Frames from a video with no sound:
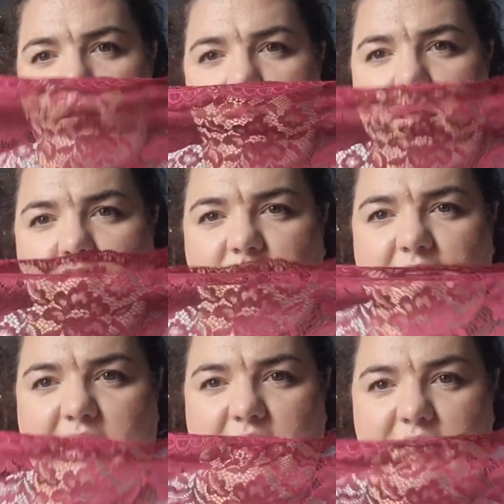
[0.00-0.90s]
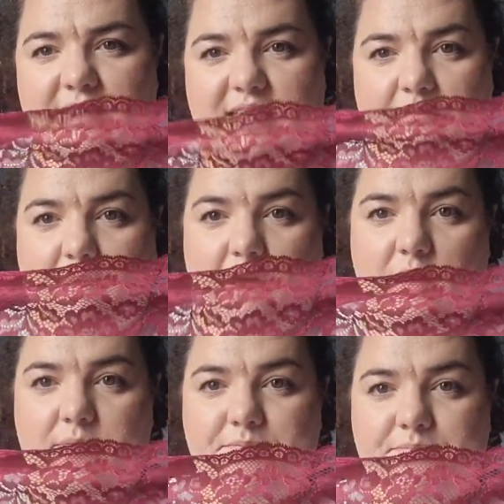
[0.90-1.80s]
lovely
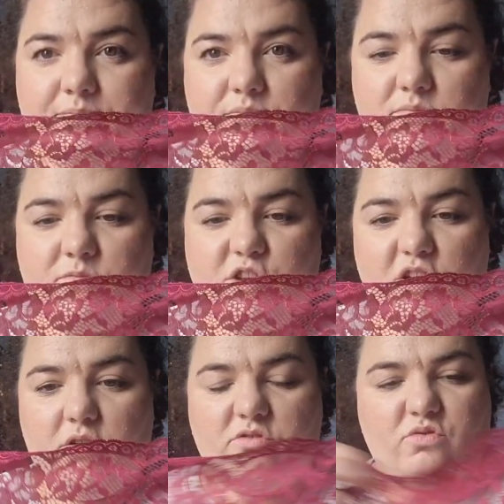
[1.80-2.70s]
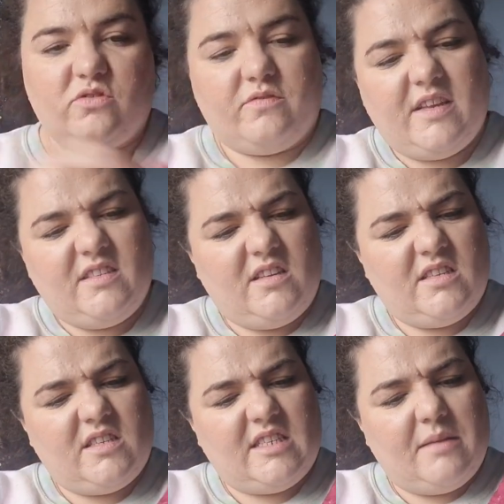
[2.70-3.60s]
deeper sort of, it's
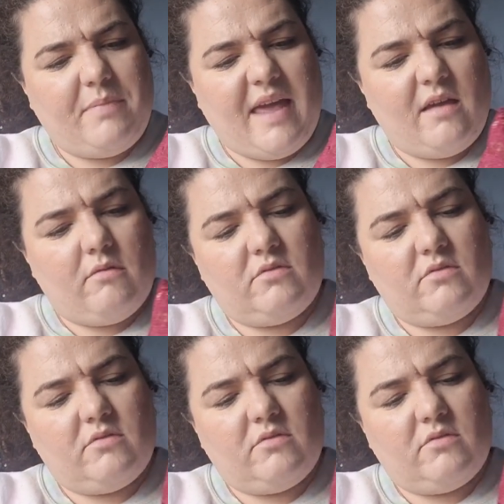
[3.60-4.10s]
a deep pink